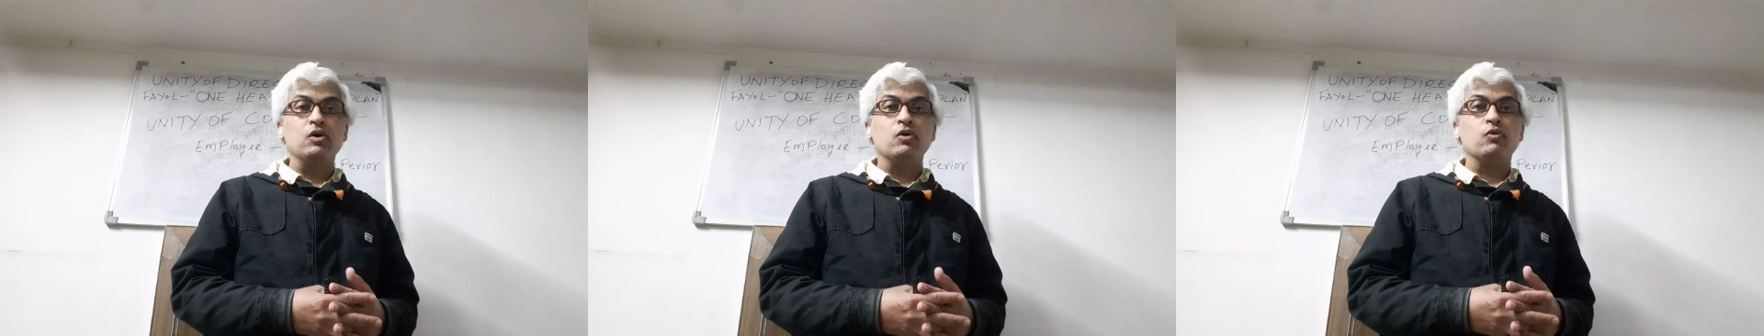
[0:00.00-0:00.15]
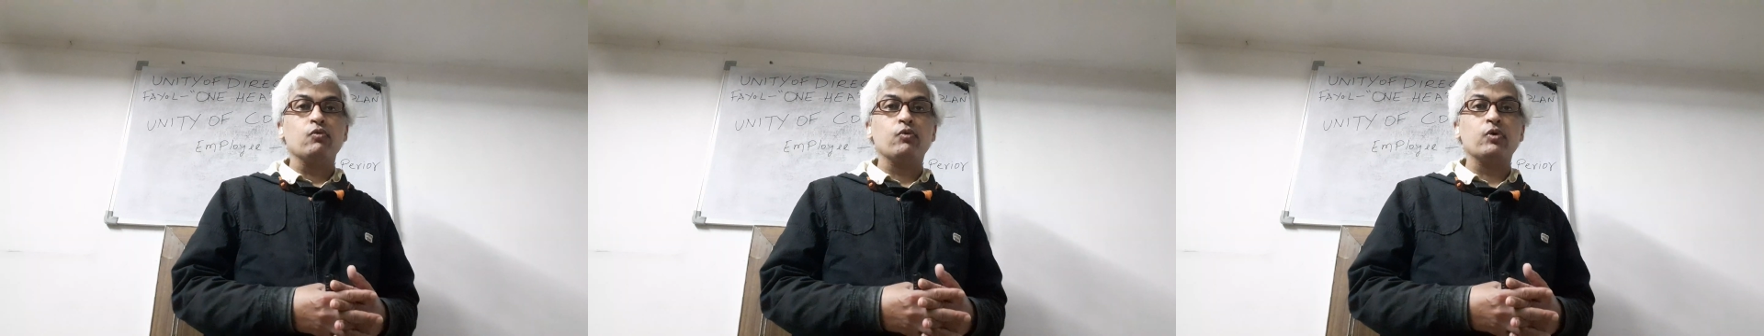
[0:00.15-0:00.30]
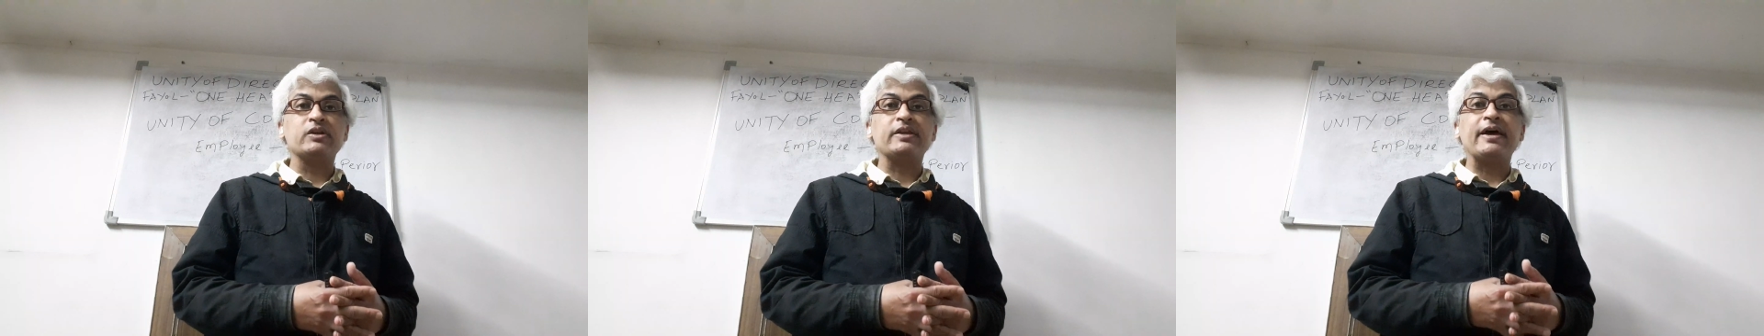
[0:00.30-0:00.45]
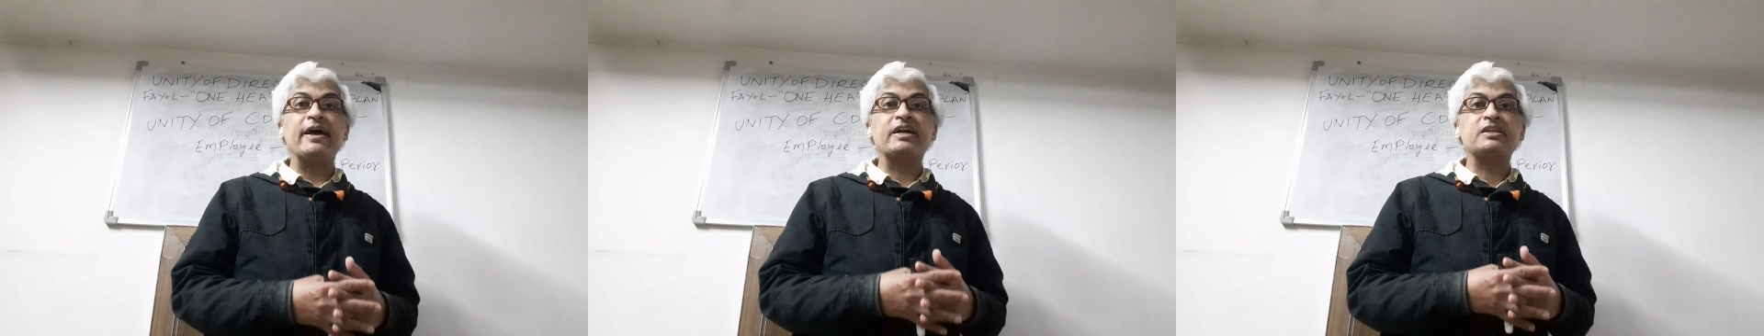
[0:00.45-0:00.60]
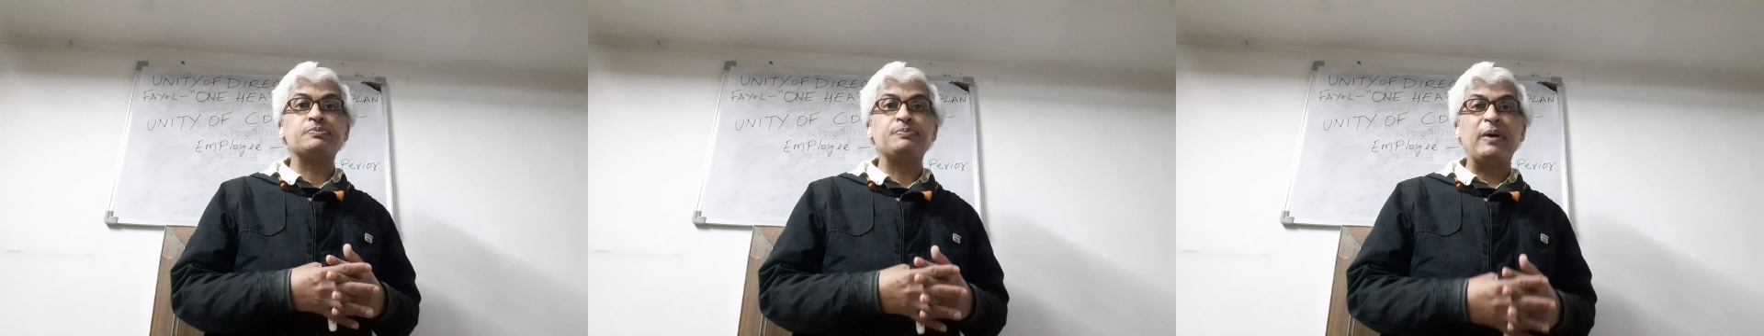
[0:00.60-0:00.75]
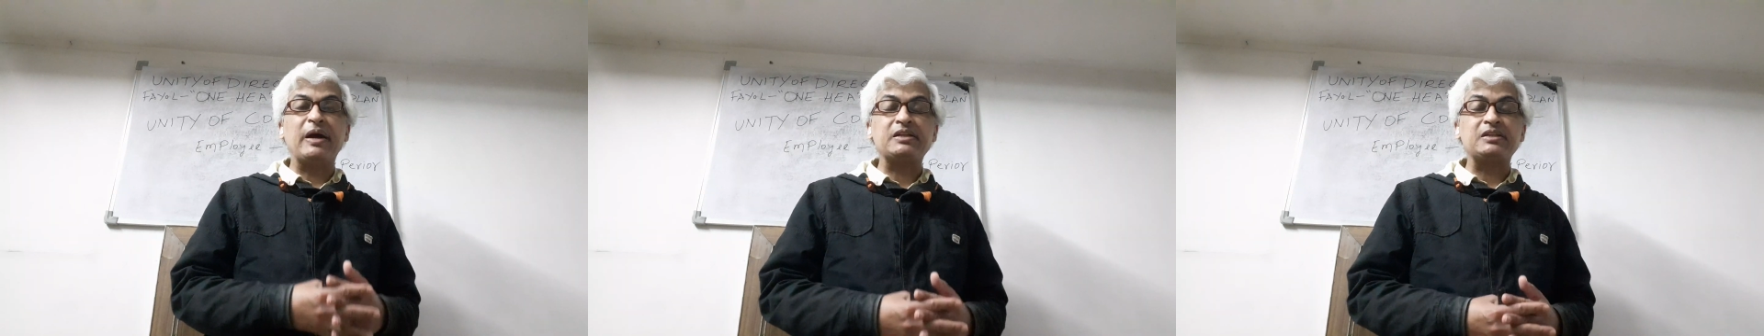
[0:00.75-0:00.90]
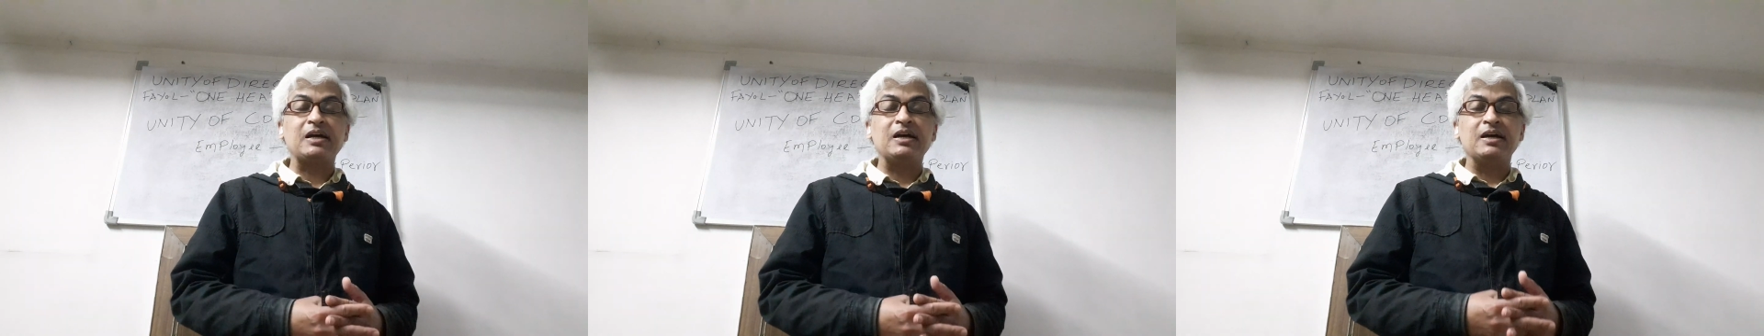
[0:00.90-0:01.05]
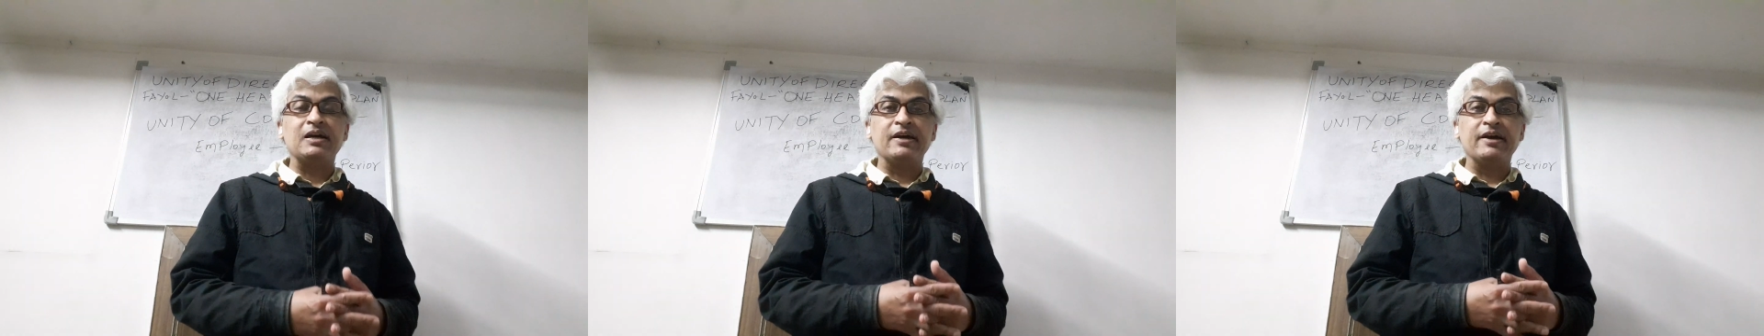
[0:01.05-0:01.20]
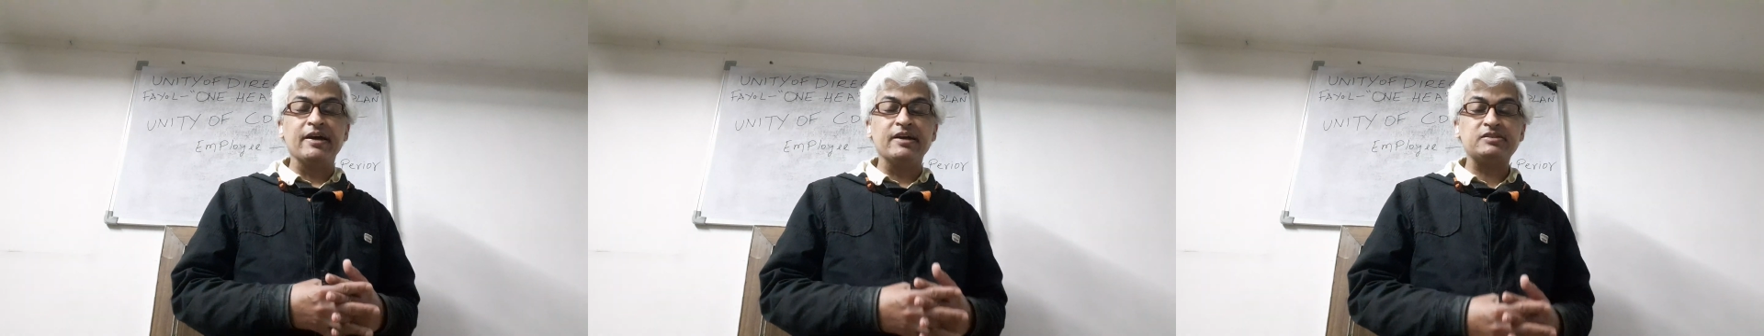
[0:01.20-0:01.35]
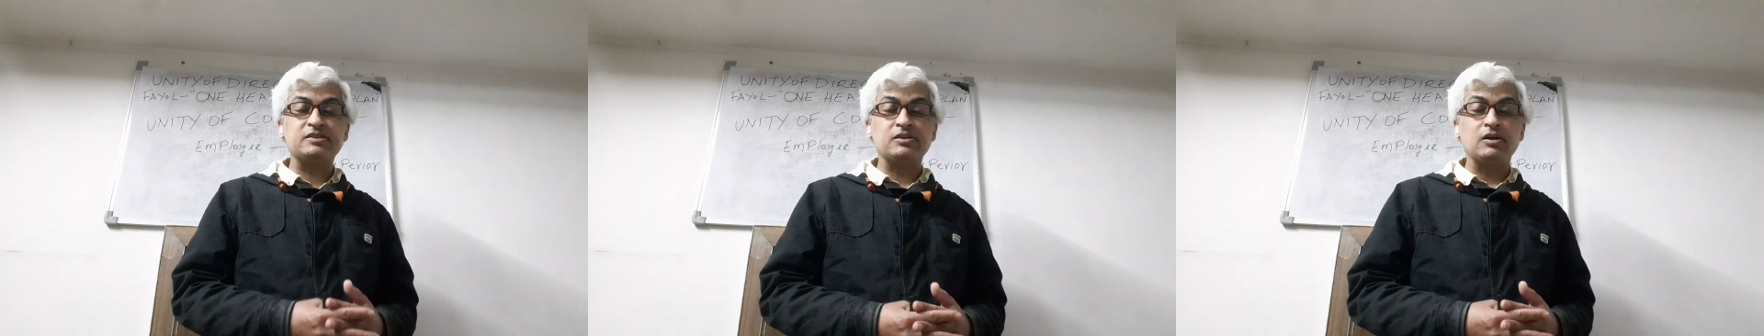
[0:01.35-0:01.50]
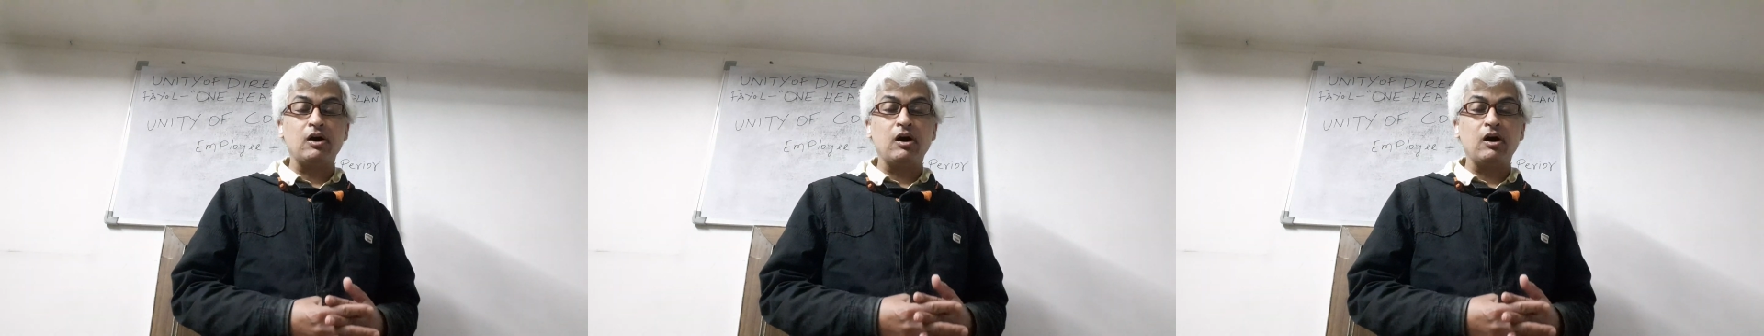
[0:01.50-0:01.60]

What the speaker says: would expect his